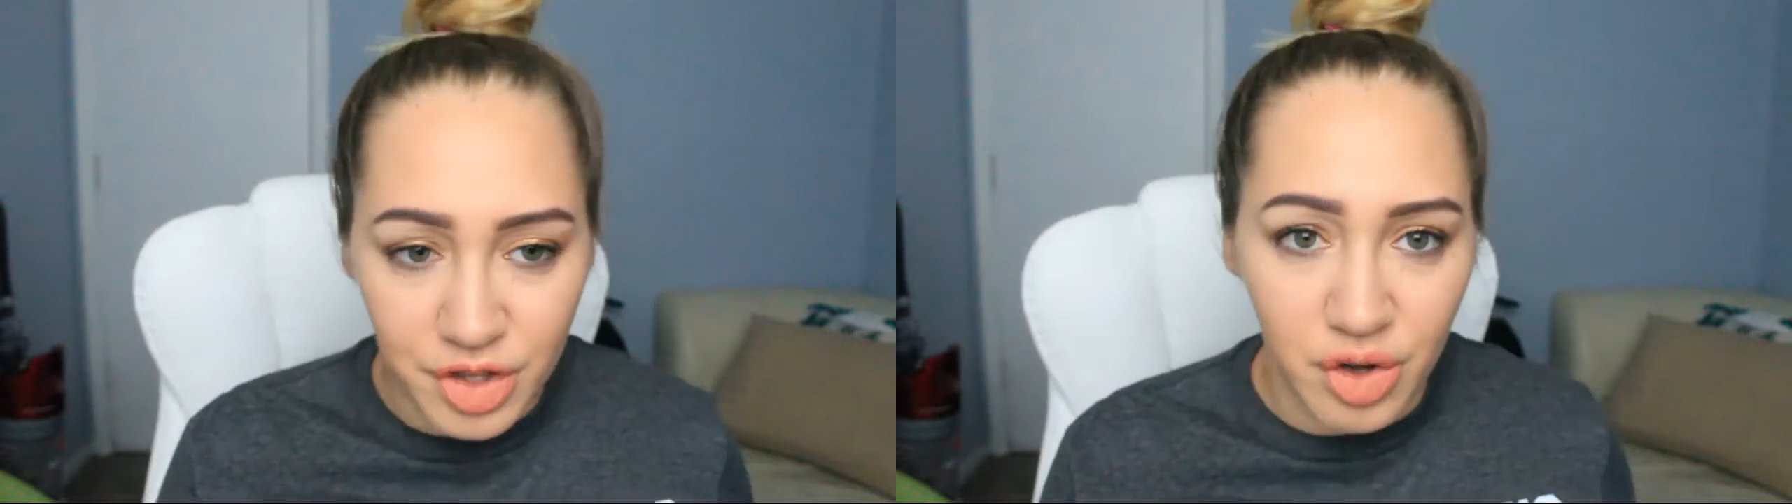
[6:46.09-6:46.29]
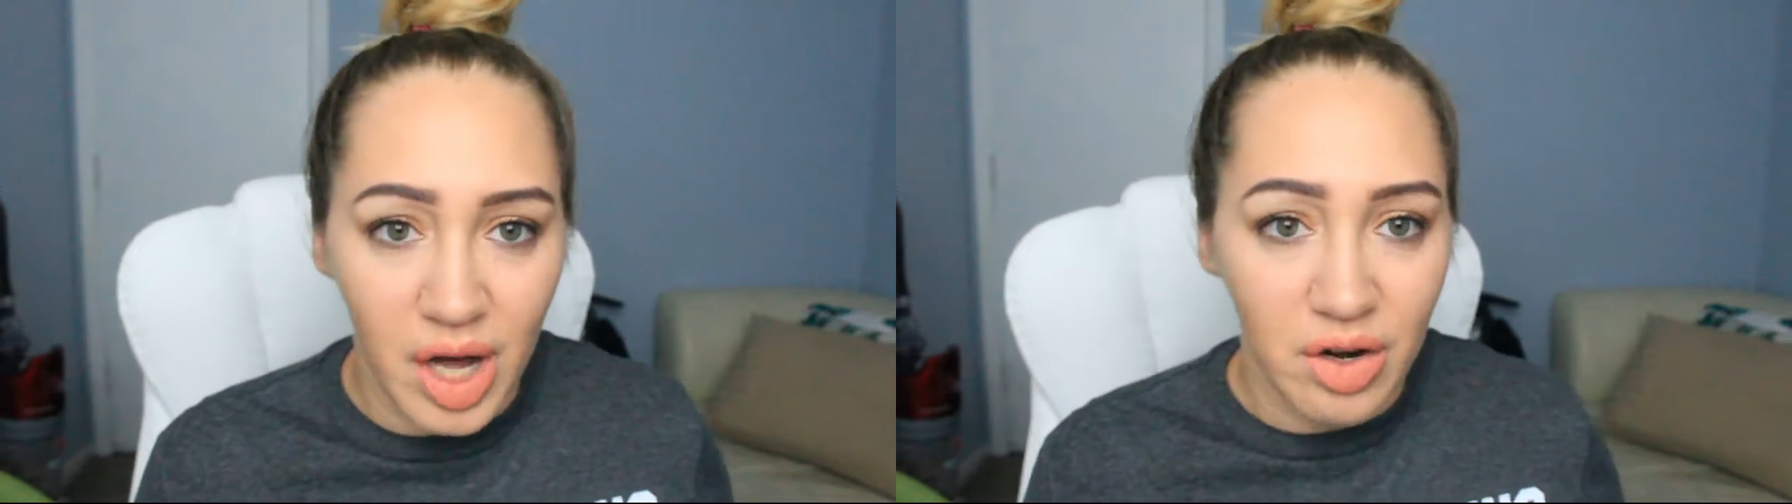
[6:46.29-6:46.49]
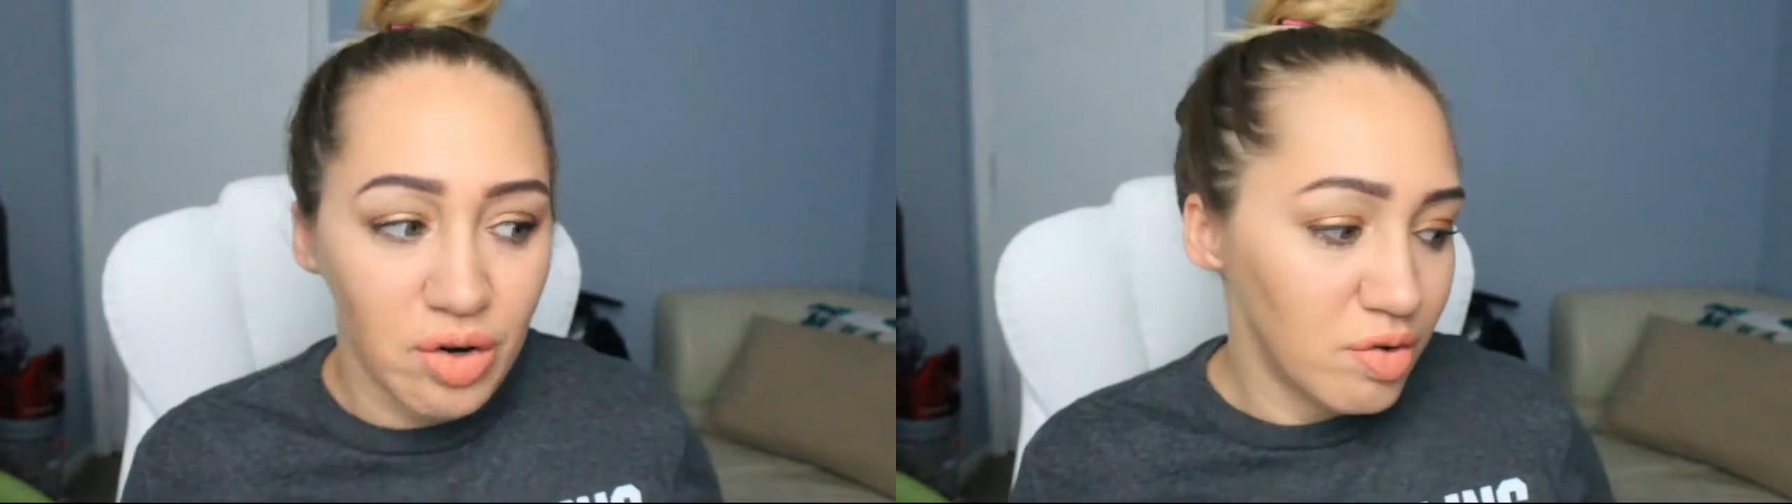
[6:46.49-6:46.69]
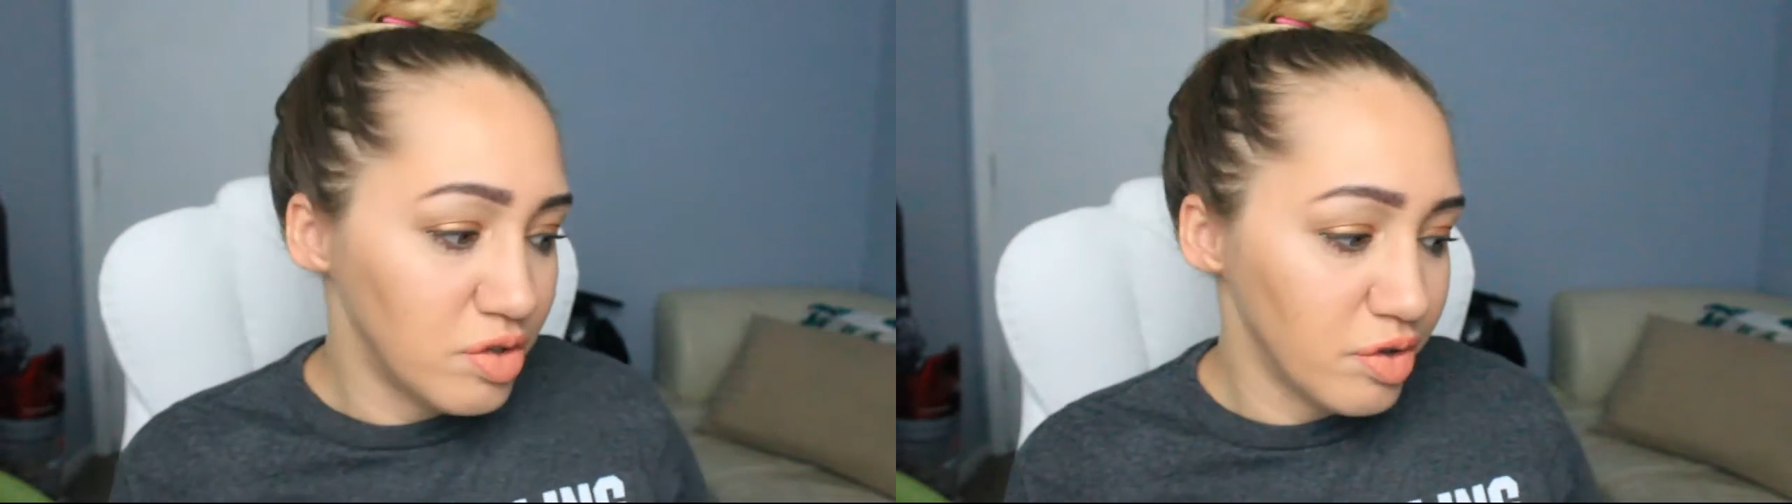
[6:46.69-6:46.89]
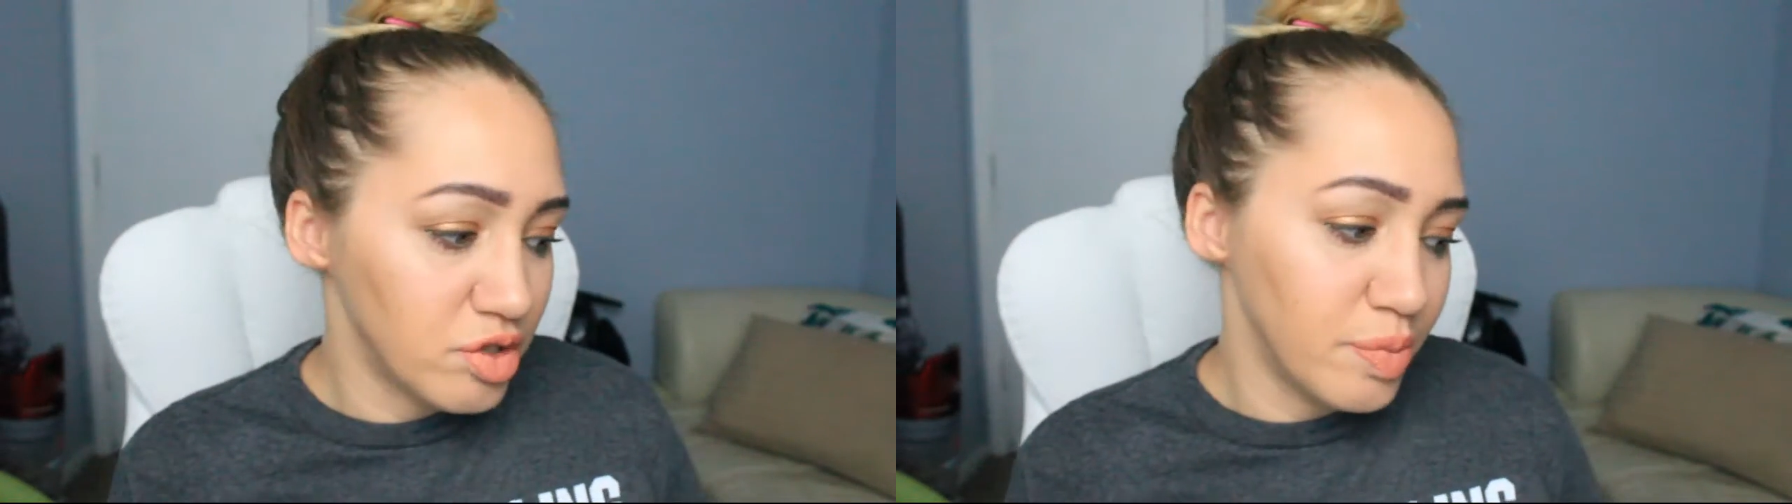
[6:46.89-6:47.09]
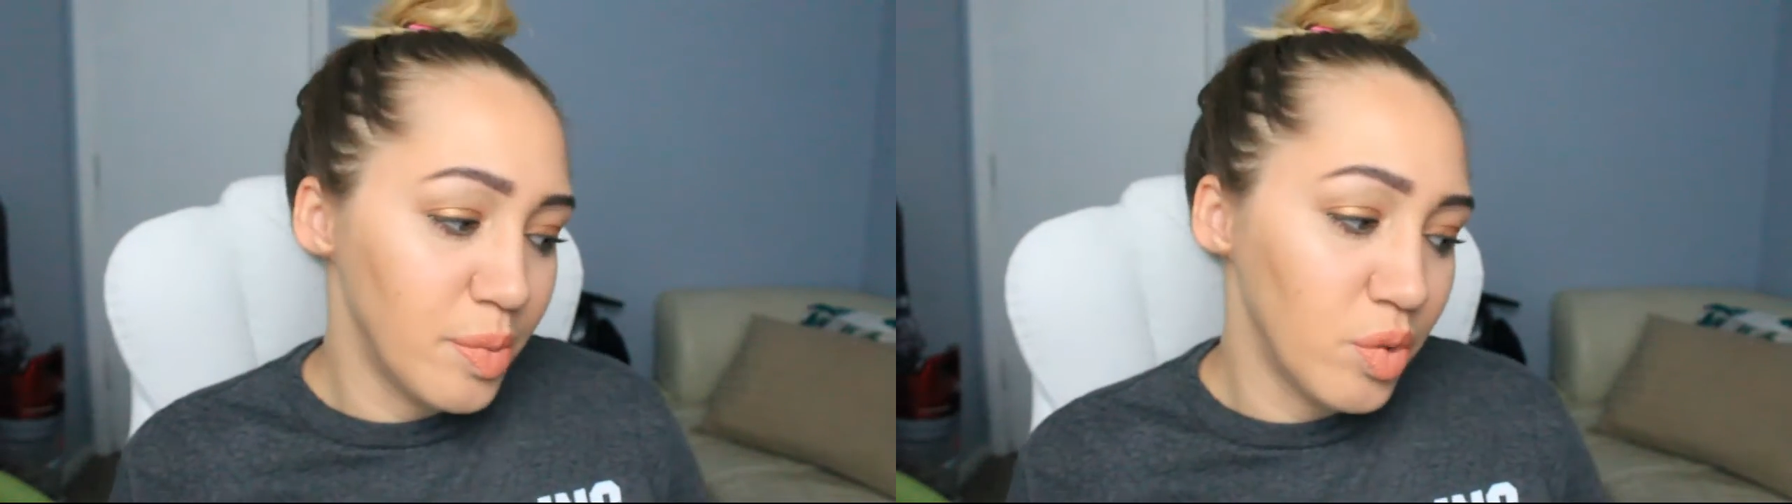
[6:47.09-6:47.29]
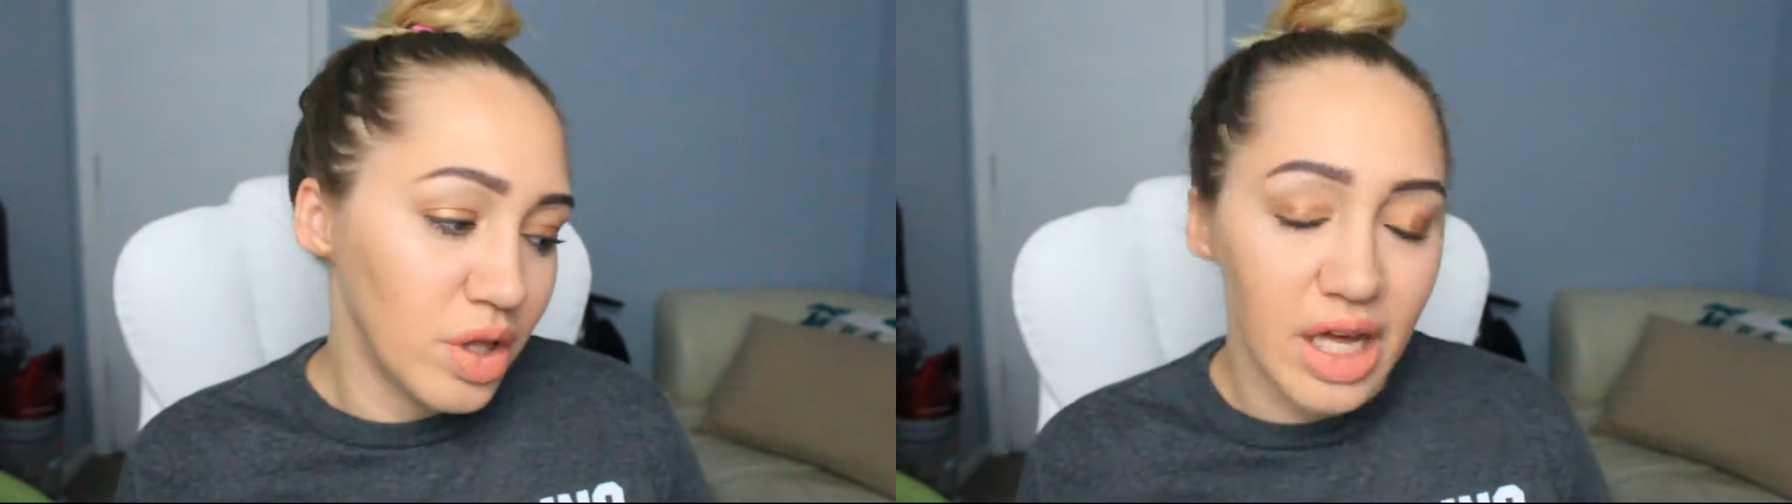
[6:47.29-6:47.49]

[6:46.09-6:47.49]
So I don't know, it's supposed to be more